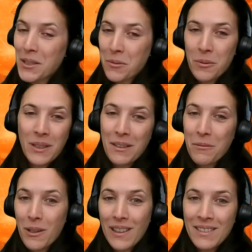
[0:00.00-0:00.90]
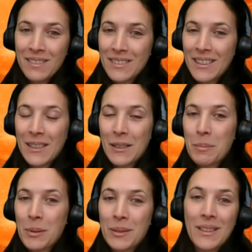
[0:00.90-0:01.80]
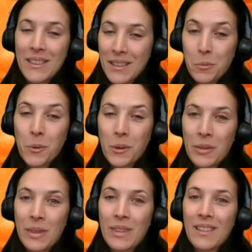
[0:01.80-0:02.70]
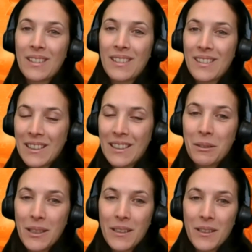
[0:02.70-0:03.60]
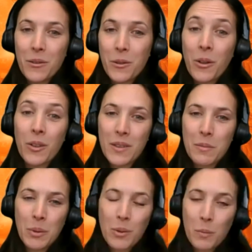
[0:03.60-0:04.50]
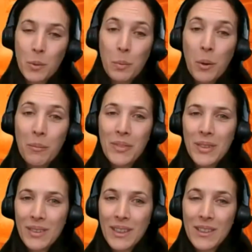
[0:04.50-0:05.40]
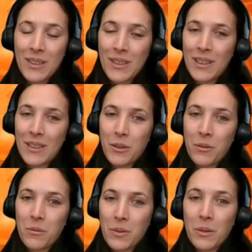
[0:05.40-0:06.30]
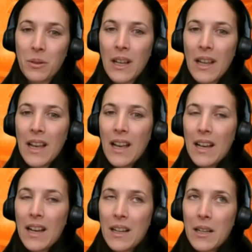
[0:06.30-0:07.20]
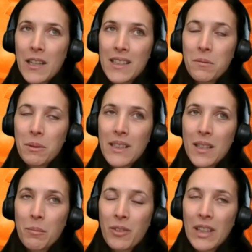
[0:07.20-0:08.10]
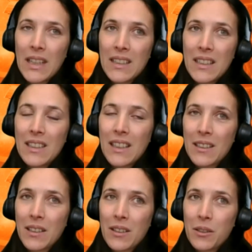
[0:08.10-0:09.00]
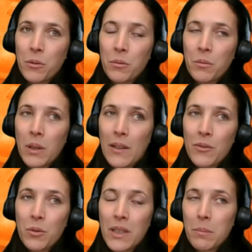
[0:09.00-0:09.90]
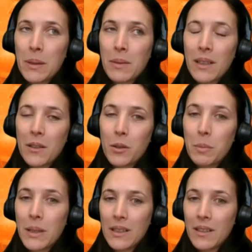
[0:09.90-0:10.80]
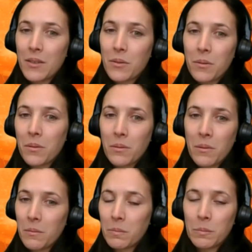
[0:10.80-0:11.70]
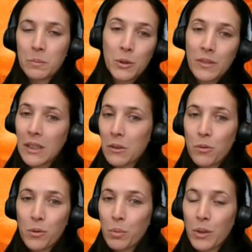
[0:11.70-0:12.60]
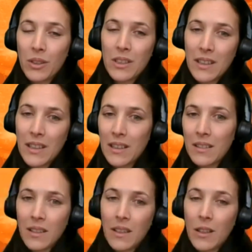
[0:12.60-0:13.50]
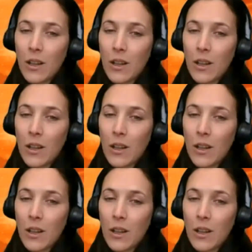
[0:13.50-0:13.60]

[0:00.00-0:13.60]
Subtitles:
it's working well, but is it worth really the cost per prompt that you do? So it's really something indeed that you have to keep in mind at the beginning. So moving to production again